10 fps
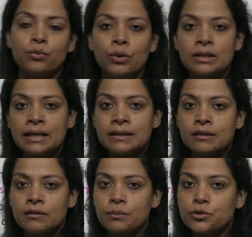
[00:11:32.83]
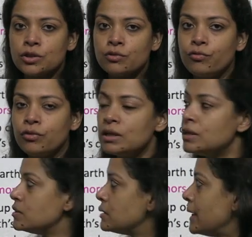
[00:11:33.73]
volcanic eruption,
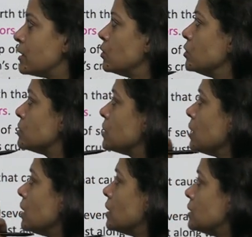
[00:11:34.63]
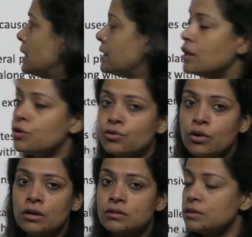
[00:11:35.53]
floods, cyclones, then
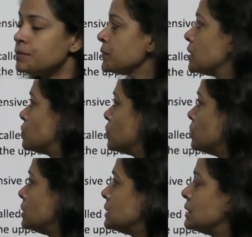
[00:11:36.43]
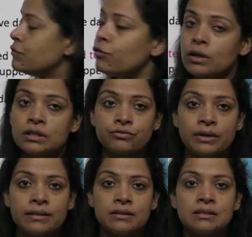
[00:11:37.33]
droughts. So forest
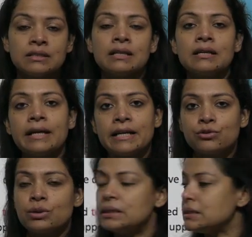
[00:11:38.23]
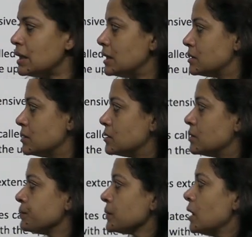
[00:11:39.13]
fires, these are natural
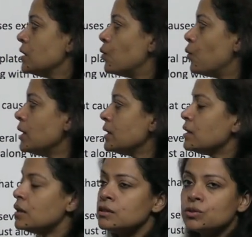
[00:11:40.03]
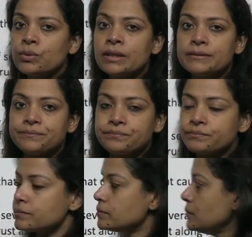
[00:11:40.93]
disasters. Now, what are earthquake?
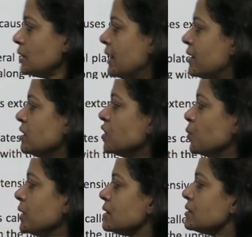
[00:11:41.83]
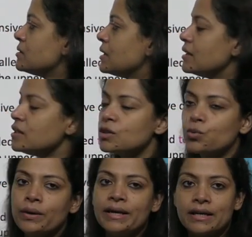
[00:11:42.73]
An earthquake is a sudden
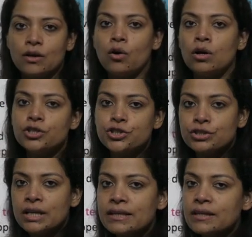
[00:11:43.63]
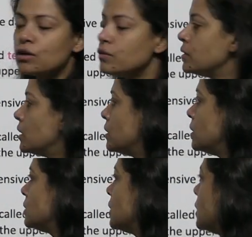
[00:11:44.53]
quake or shaking of the
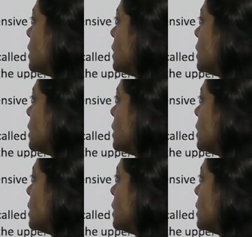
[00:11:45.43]
earth